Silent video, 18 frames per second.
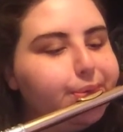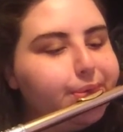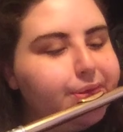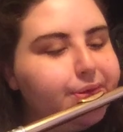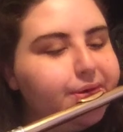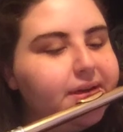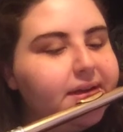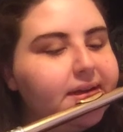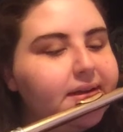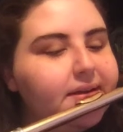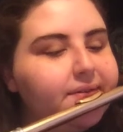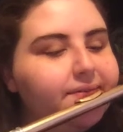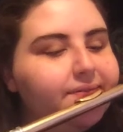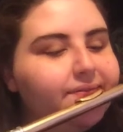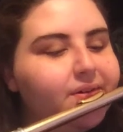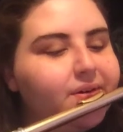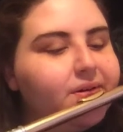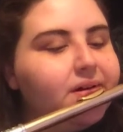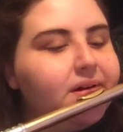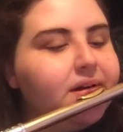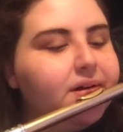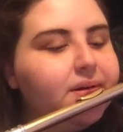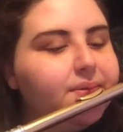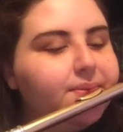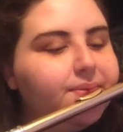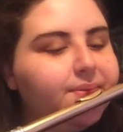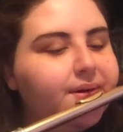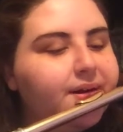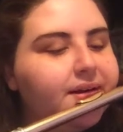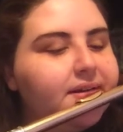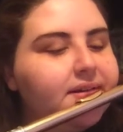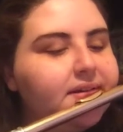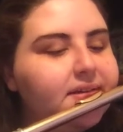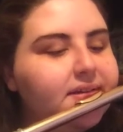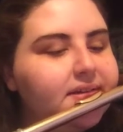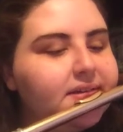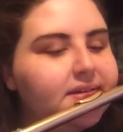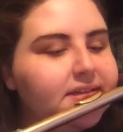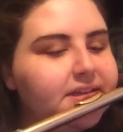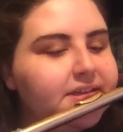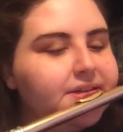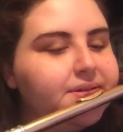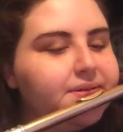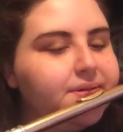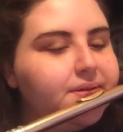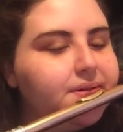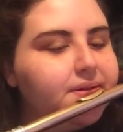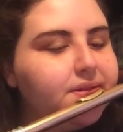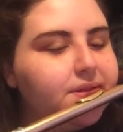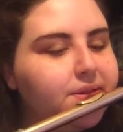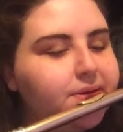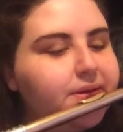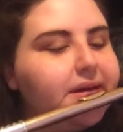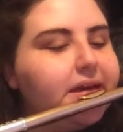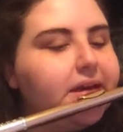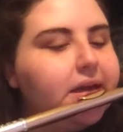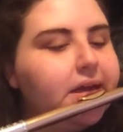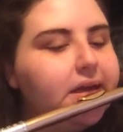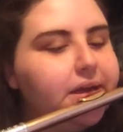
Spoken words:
3, 4, 1, 2, 3.